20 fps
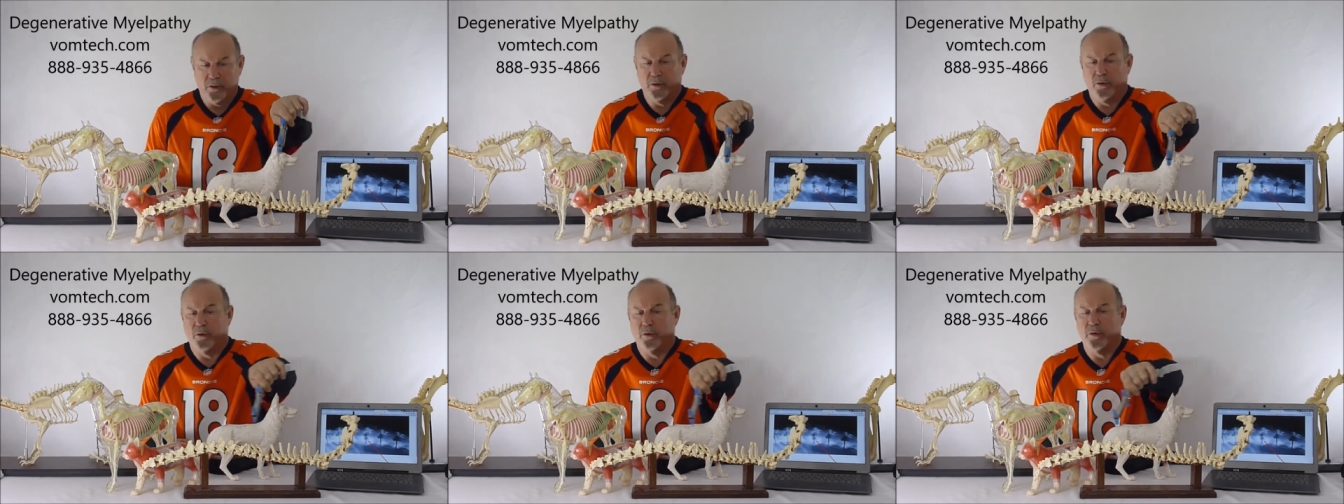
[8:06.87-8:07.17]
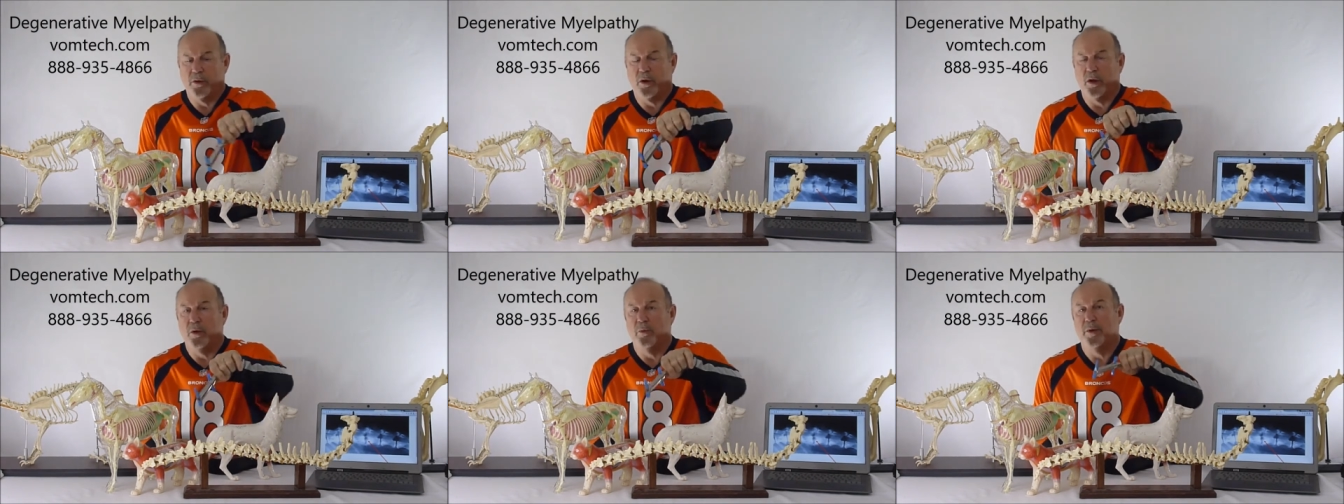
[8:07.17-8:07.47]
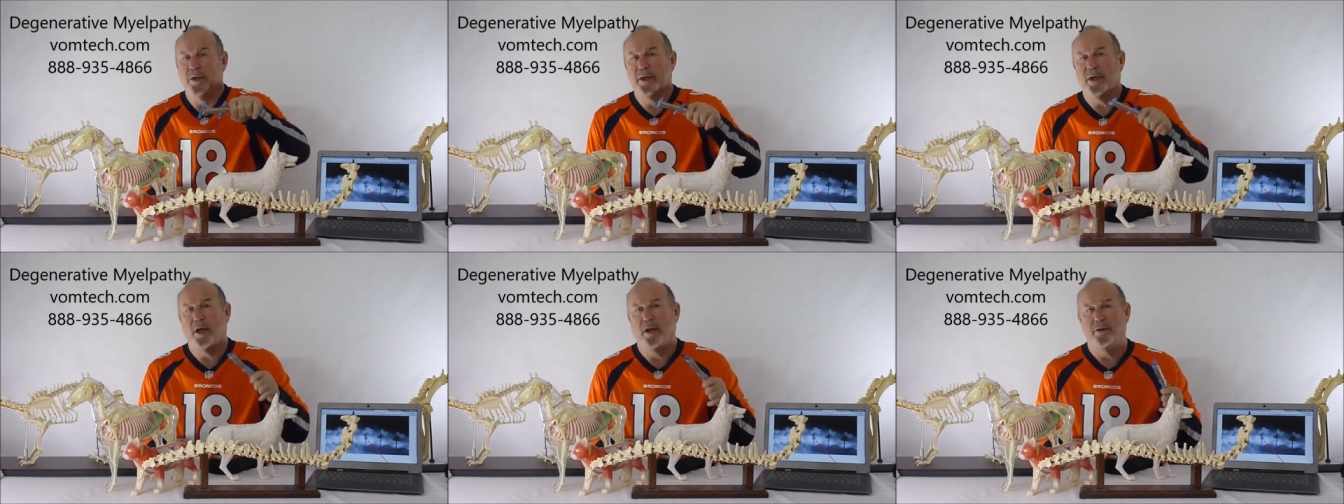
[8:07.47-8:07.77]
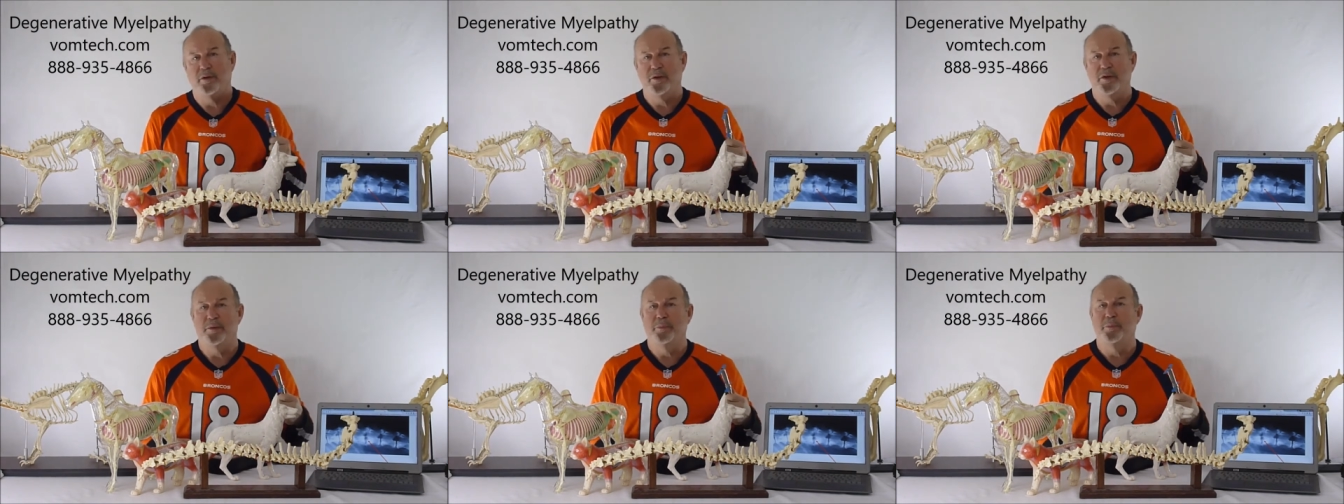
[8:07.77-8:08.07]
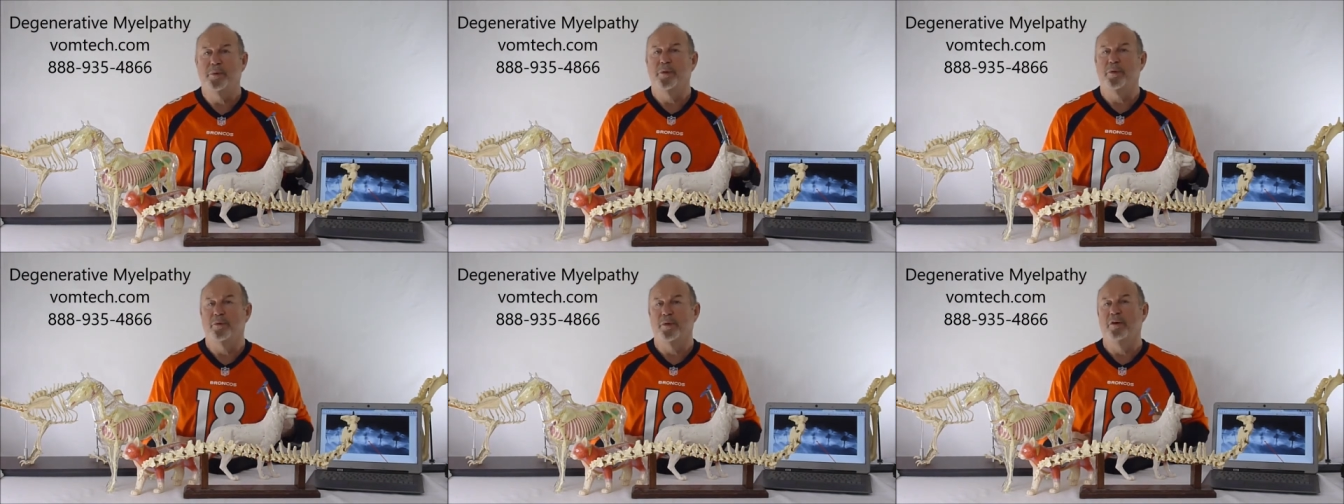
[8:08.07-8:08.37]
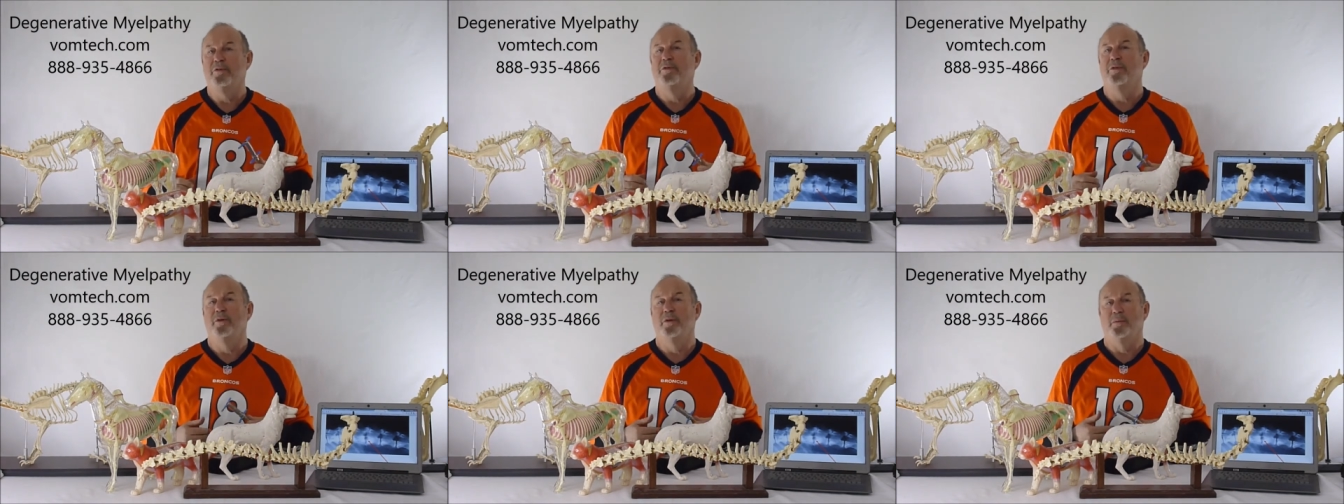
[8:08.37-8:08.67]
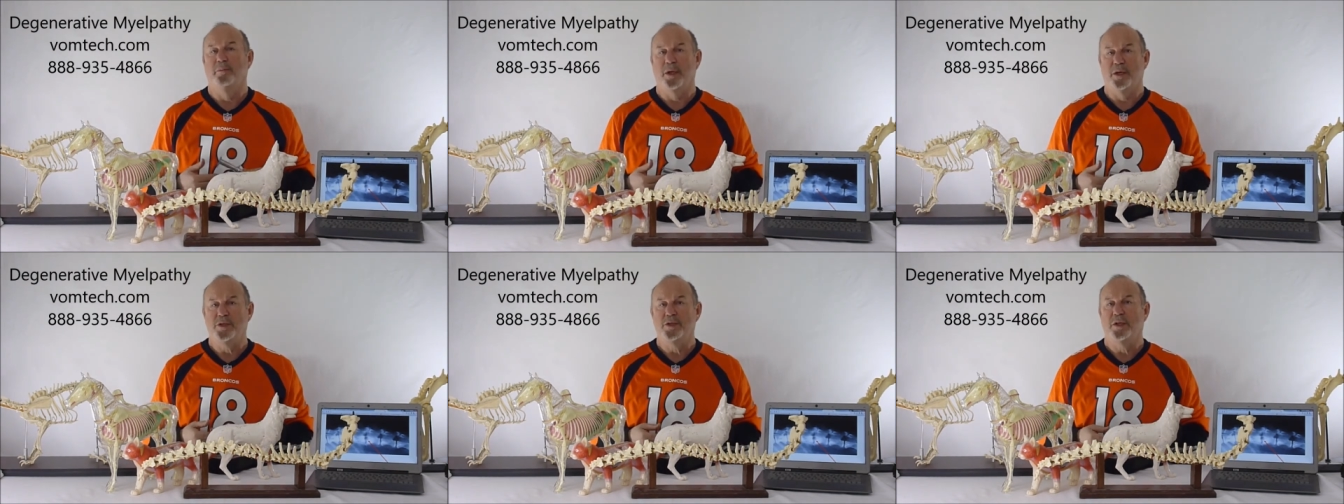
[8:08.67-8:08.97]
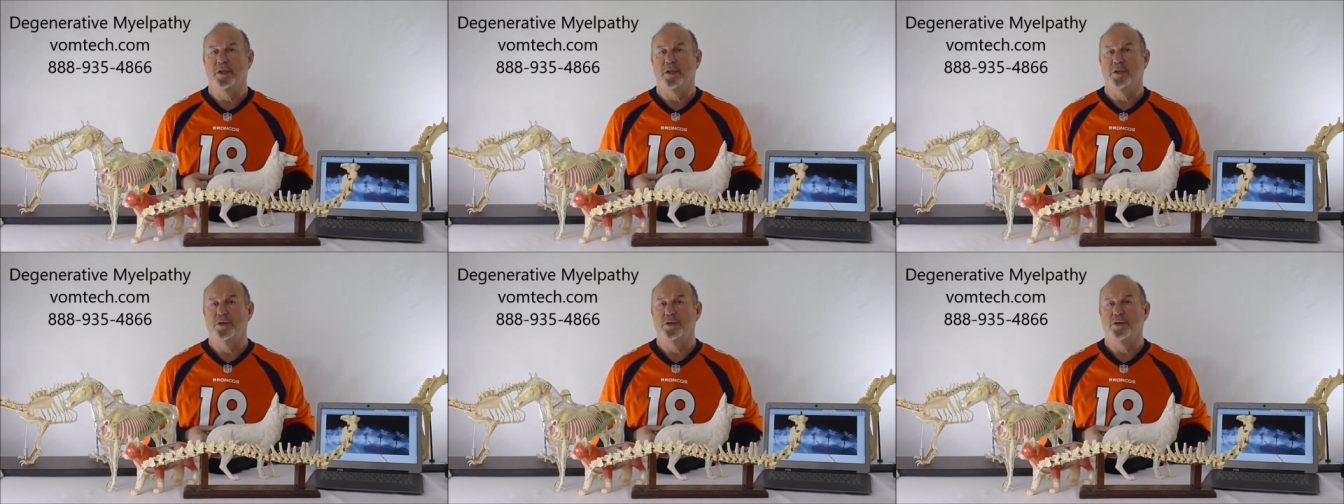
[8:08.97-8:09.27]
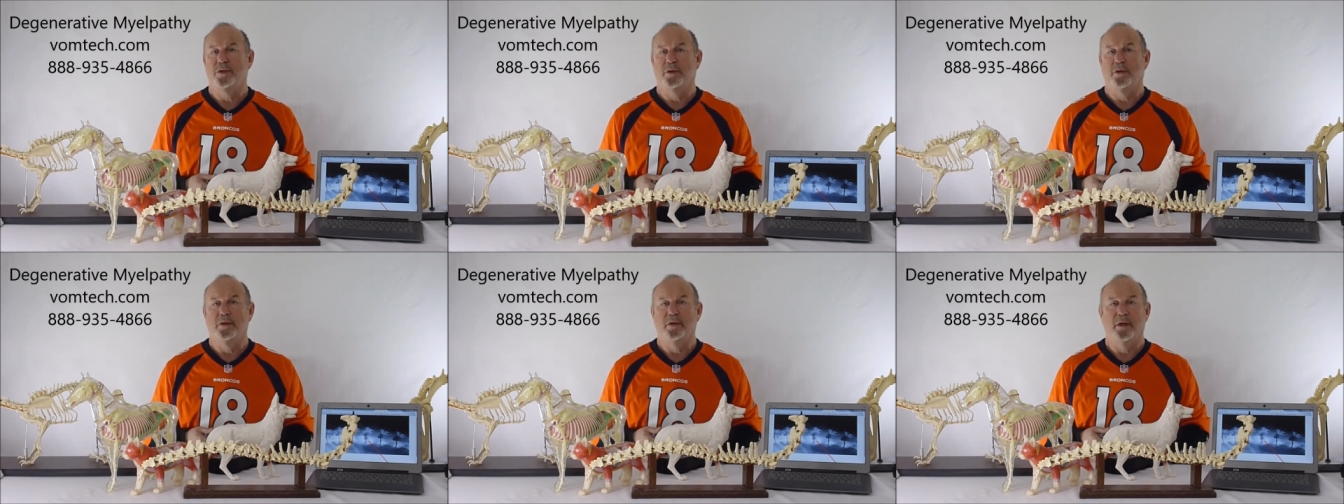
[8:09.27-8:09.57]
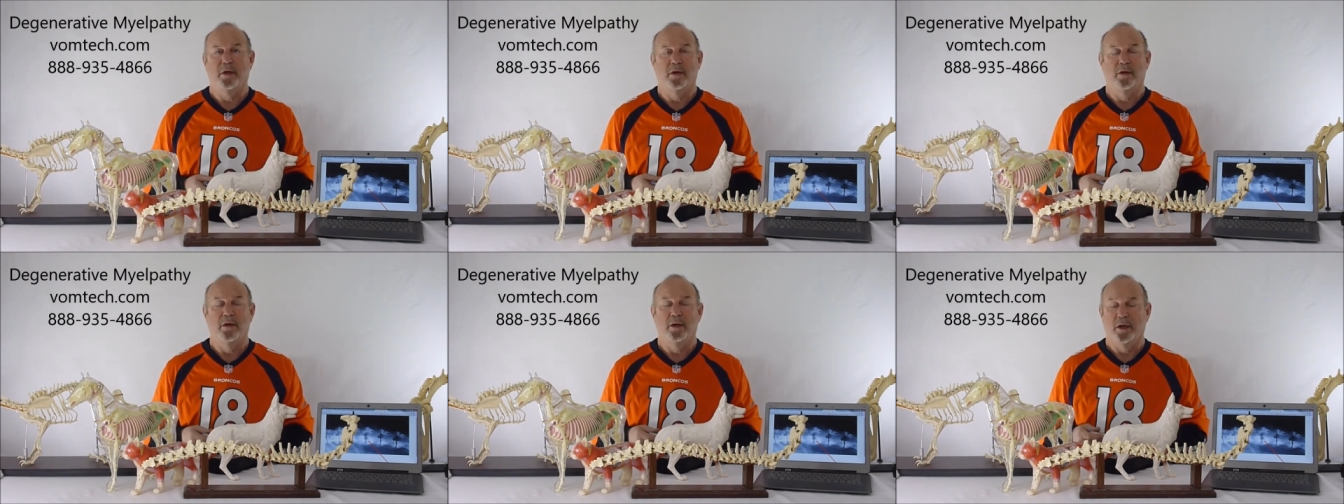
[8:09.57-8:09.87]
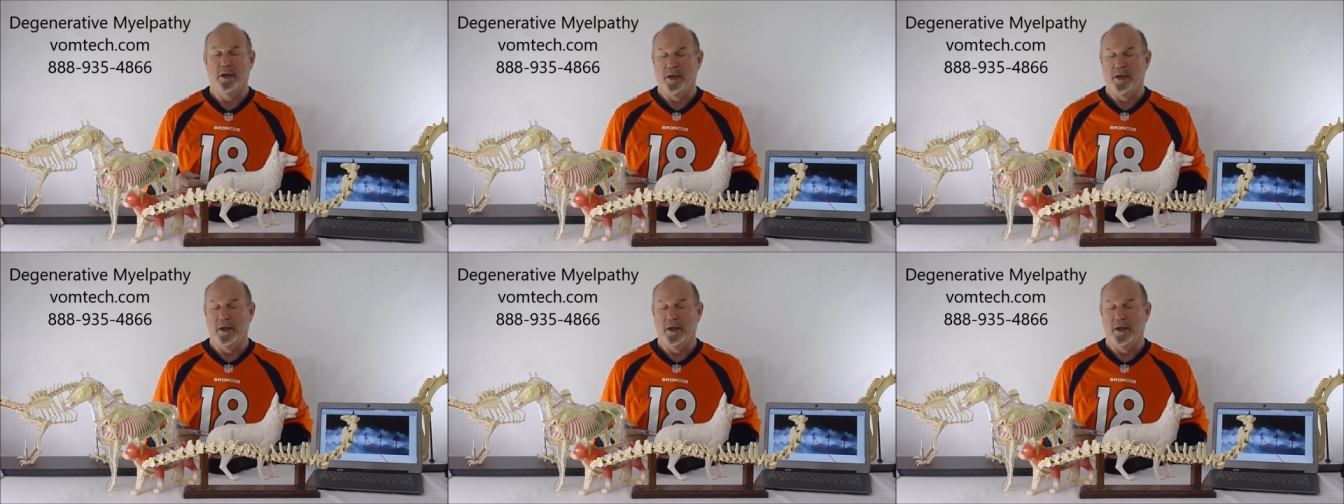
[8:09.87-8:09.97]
cord all the way down to the peripheral musculature and their